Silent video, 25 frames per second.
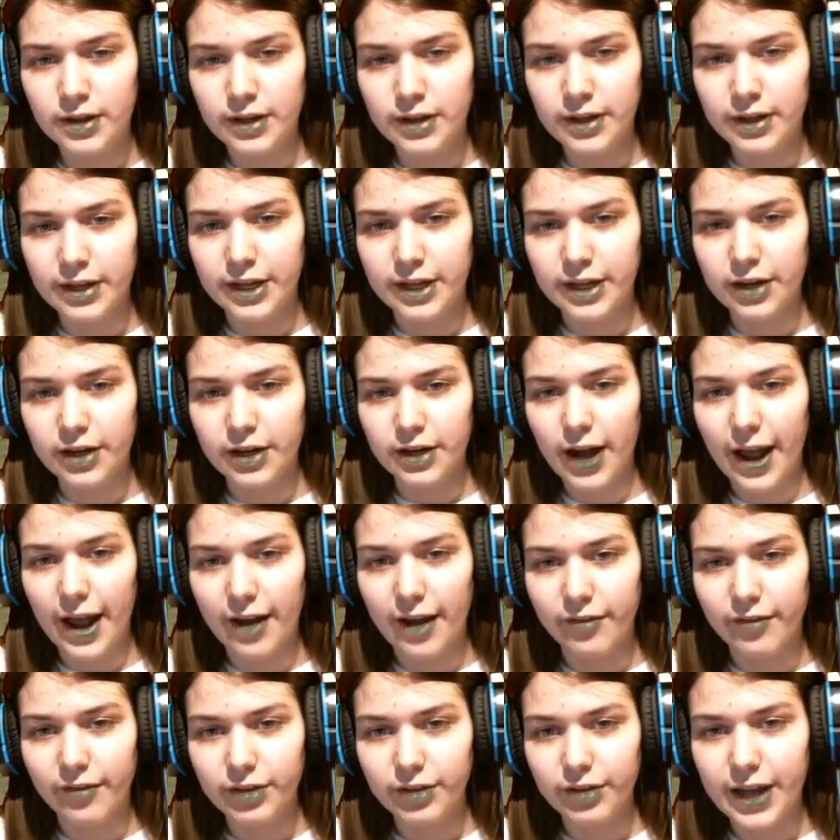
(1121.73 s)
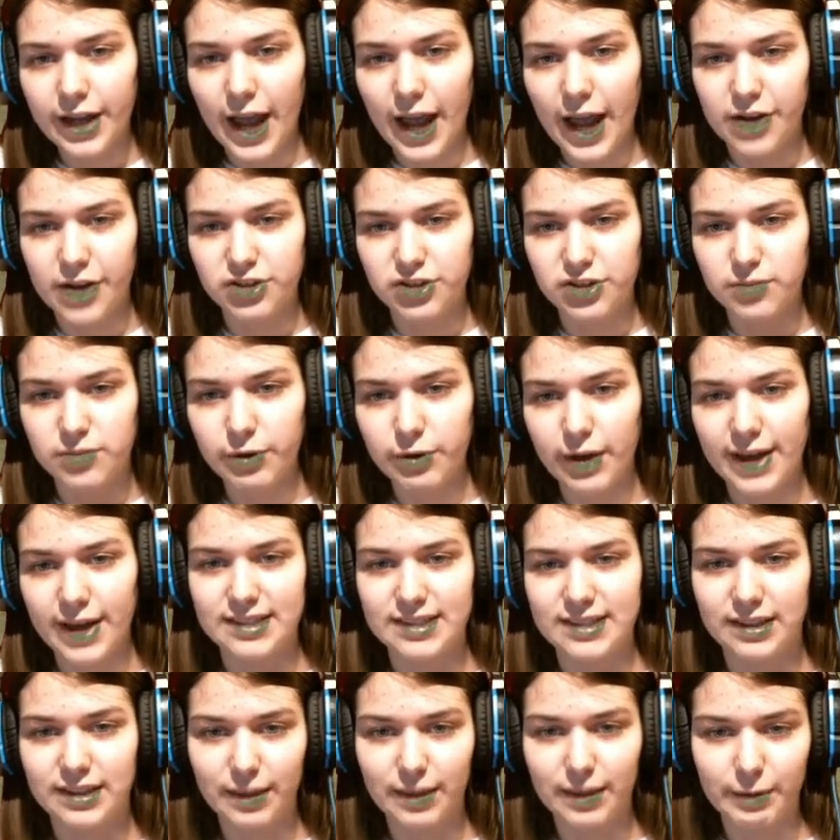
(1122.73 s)
here every attribute
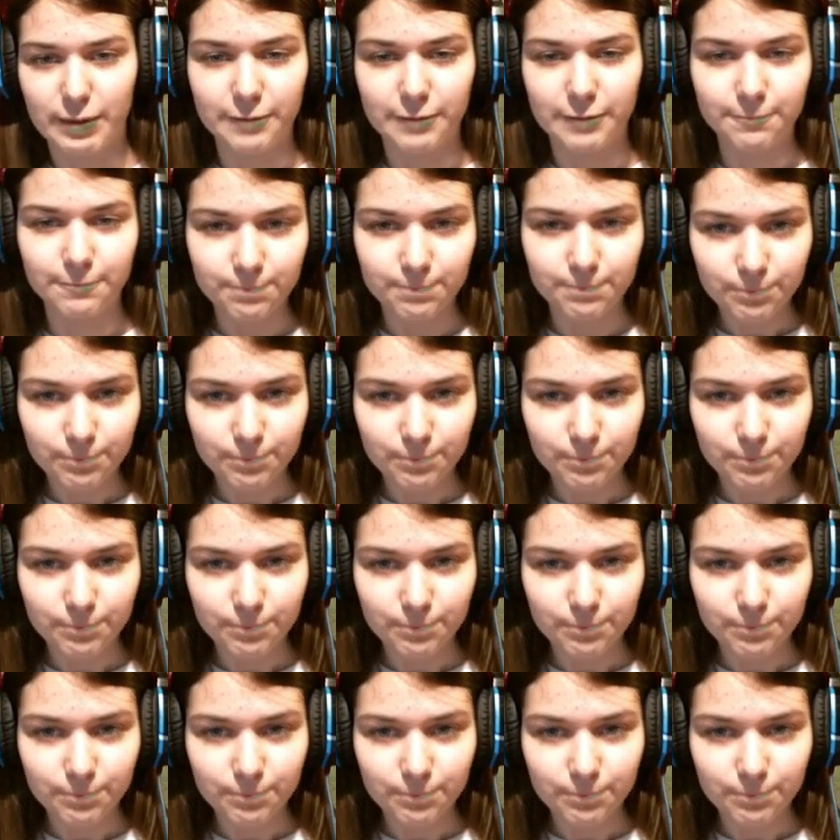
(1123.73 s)
has a limit.